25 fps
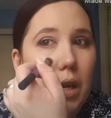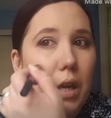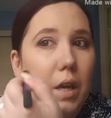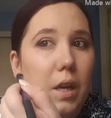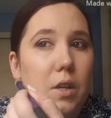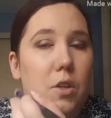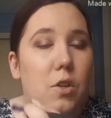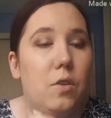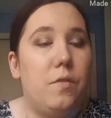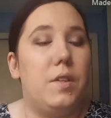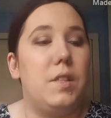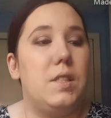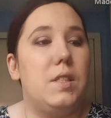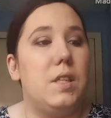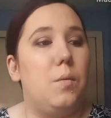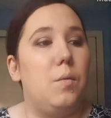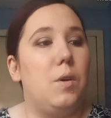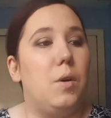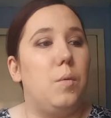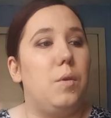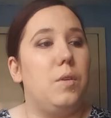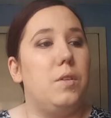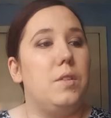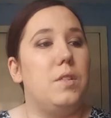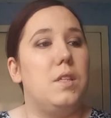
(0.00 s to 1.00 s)
And obviously what I
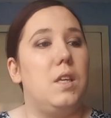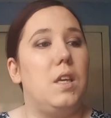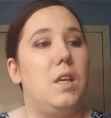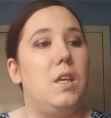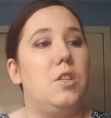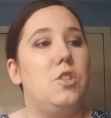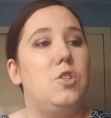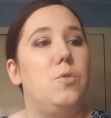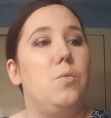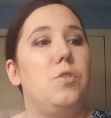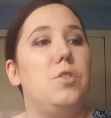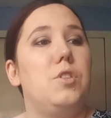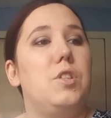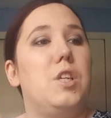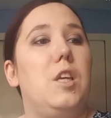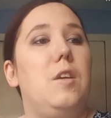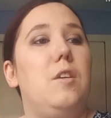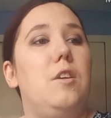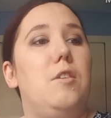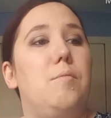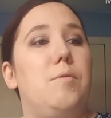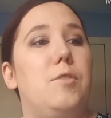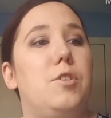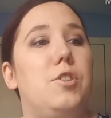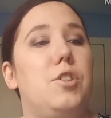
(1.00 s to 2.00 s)
will say is you want to keep
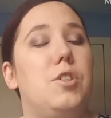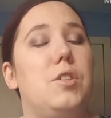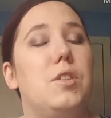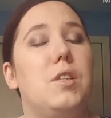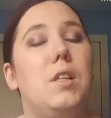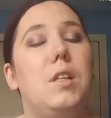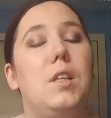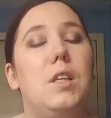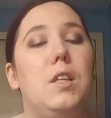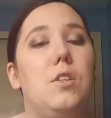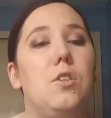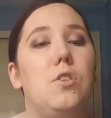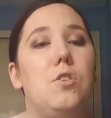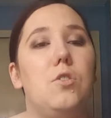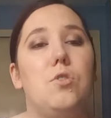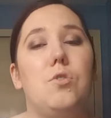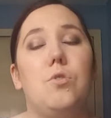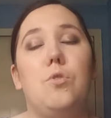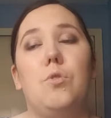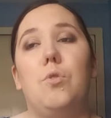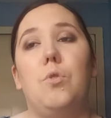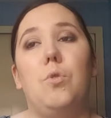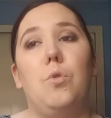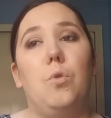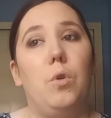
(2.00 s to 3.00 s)
your brushes clean,
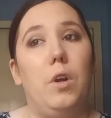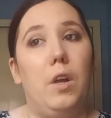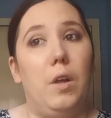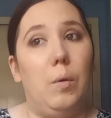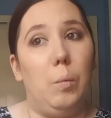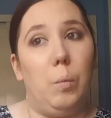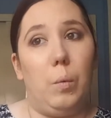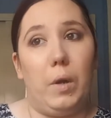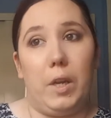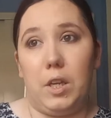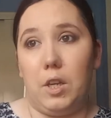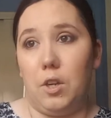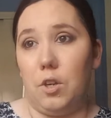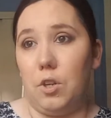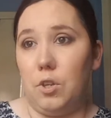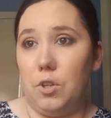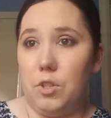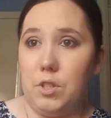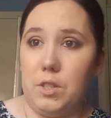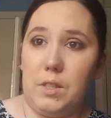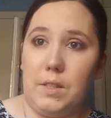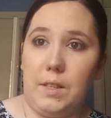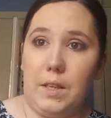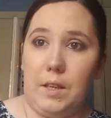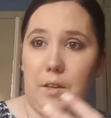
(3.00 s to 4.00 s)
so when you're
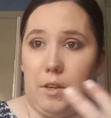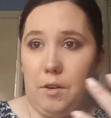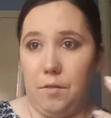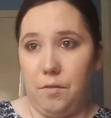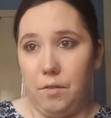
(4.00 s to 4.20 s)
using like your